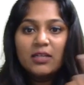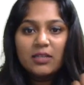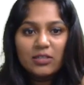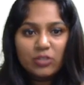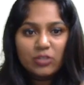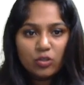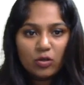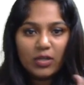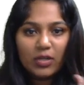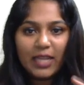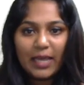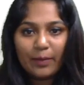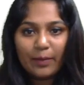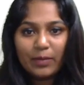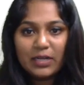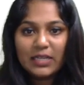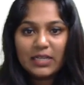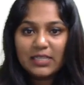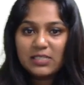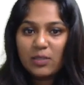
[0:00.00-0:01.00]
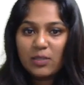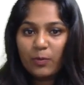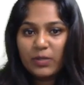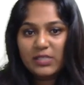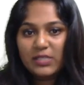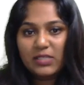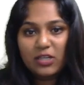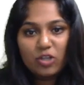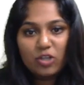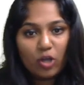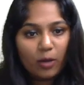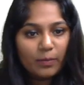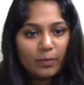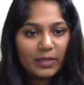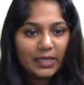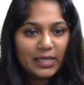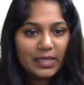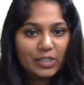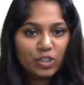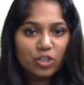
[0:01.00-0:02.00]
So liability is a present
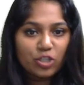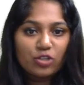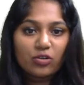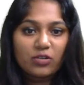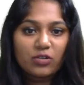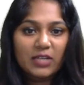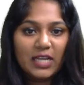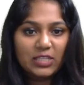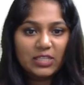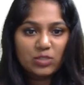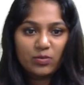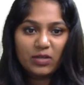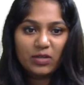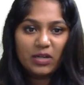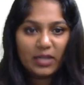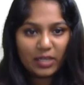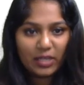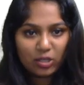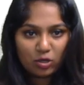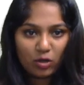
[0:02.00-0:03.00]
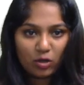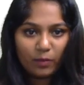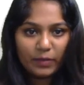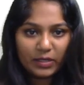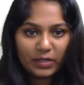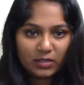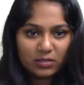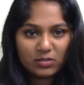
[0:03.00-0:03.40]
obligation to transfer an economic